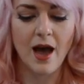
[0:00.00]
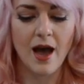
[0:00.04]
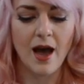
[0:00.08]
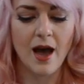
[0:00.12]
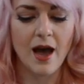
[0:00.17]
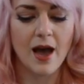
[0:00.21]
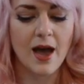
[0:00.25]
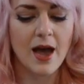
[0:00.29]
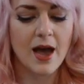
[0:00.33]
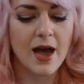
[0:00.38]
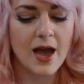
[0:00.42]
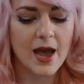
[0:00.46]

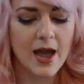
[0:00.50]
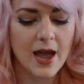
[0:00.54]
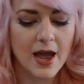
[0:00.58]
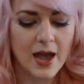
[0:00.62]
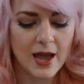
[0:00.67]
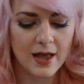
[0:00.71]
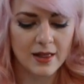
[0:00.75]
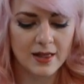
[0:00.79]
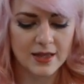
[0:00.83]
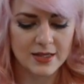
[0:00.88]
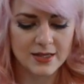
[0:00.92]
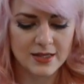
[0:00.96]

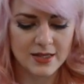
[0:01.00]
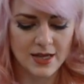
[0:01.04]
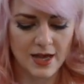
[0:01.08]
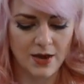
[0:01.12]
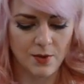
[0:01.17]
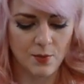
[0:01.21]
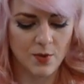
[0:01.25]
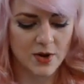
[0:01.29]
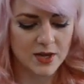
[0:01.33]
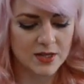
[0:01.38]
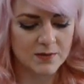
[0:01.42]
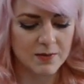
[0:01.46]
Let's
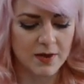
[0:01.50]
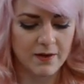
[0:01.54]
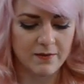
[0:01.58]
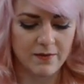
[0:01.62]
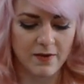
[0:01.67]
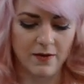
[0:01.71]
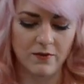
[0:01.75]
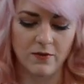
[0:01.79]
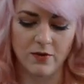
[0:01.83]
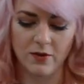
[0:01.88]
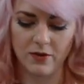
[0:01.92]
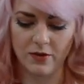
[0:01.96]
see, what is my
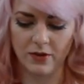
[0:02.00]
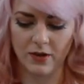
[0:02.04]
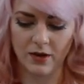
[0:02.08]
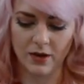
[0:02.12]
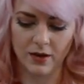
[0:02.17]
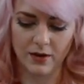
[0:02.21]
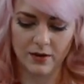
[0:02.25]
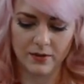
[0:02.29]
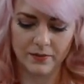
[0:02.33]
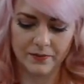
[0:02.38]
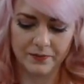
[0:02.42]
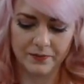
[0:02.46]
favorite thing?